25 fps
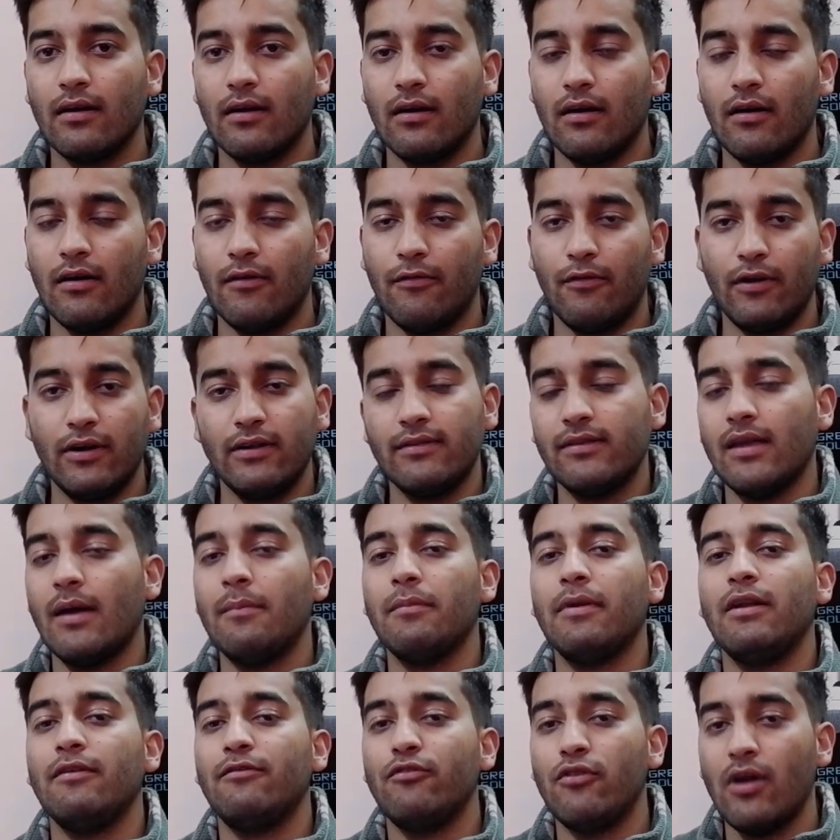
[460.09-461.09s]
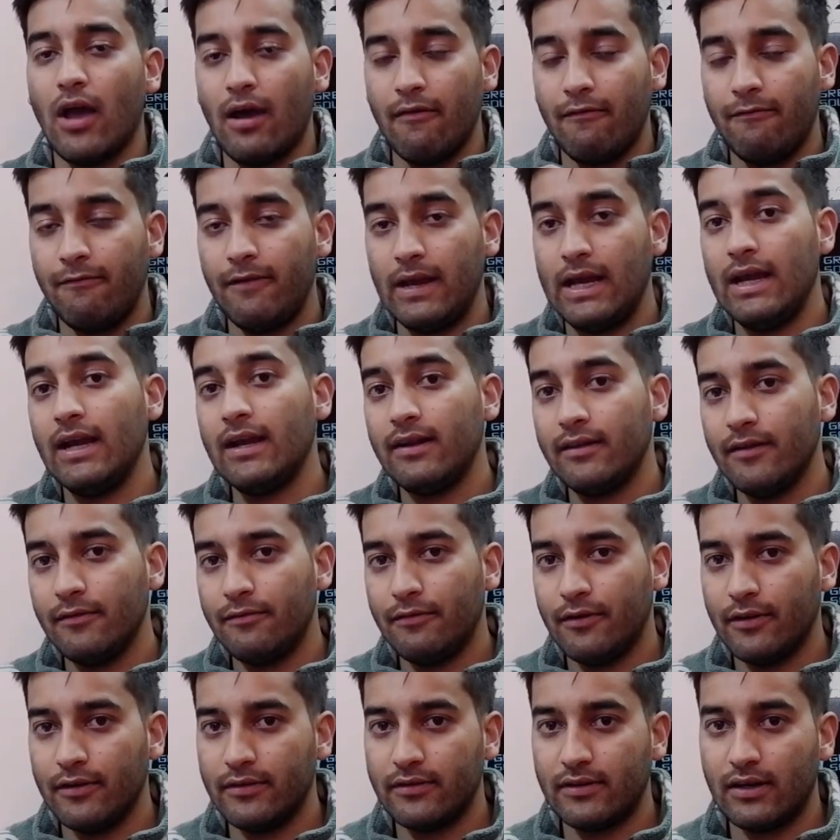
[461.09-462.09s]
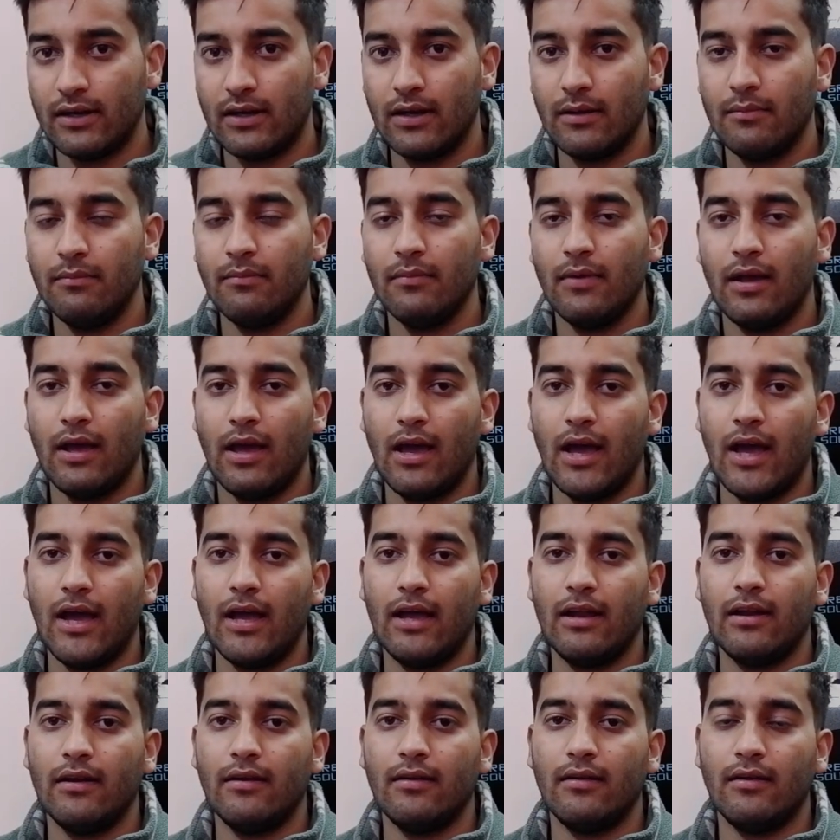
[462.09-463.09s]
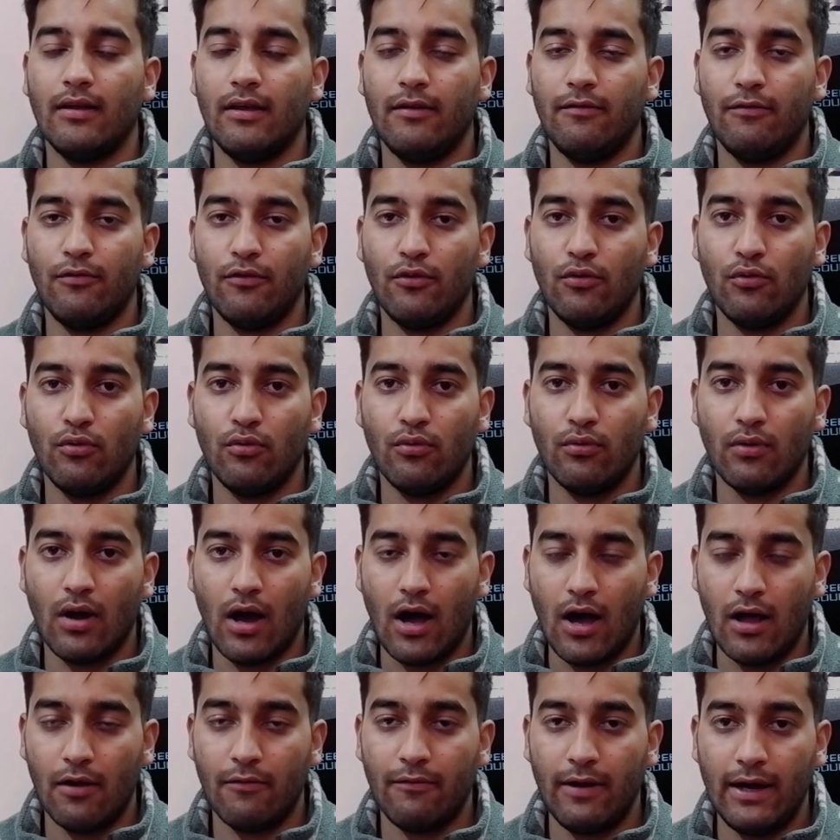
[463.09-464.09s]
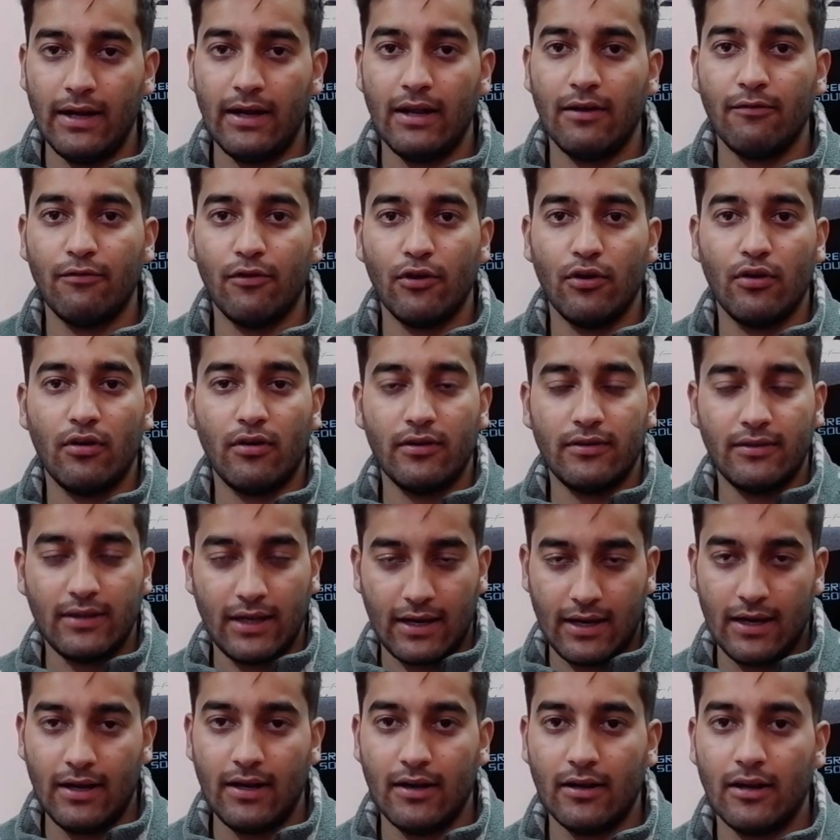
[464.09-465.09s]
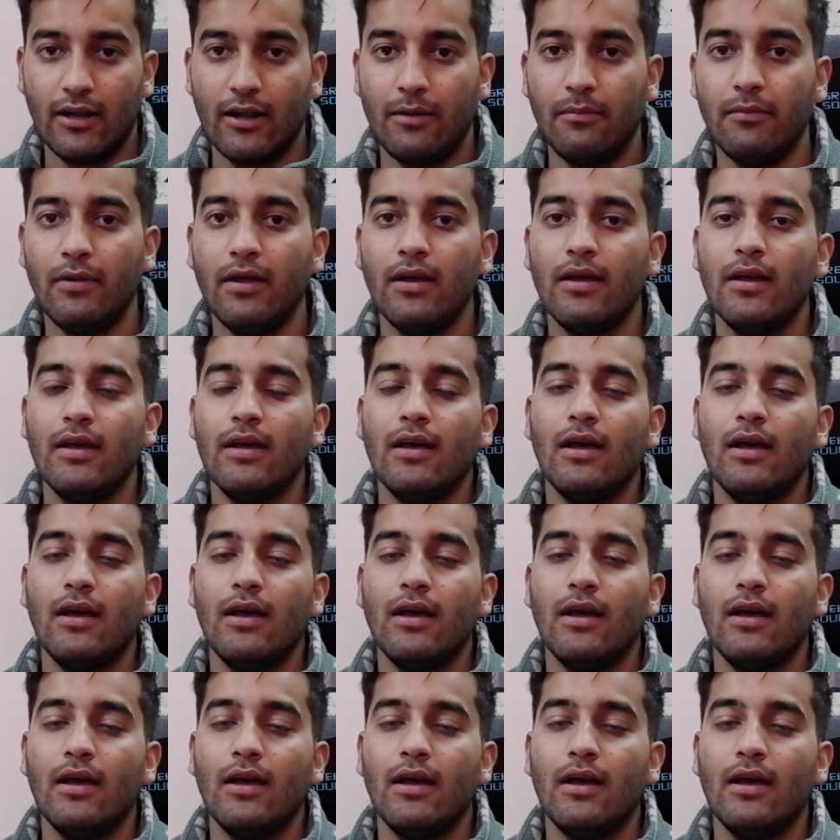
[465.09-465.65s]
for example, if you have failed the first attempt and if you are waiting for your second attempt,